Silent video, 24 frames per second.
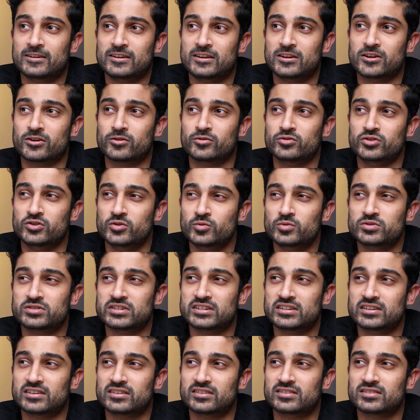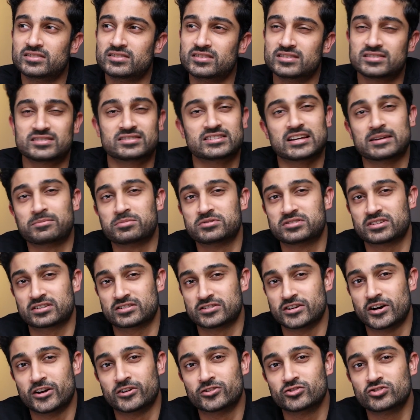using this type of
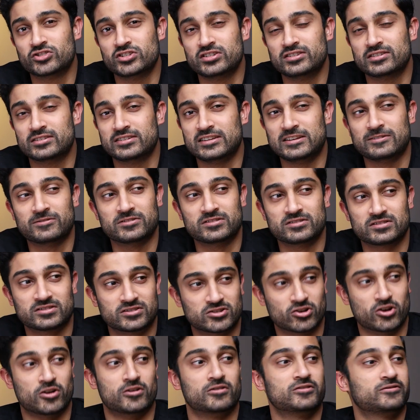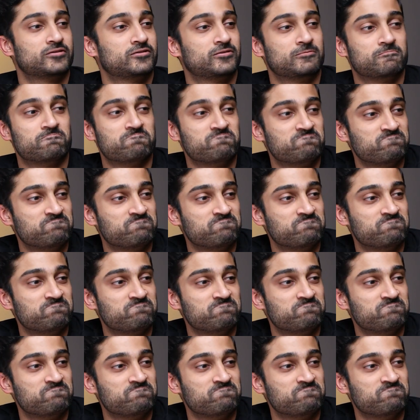technology to even solve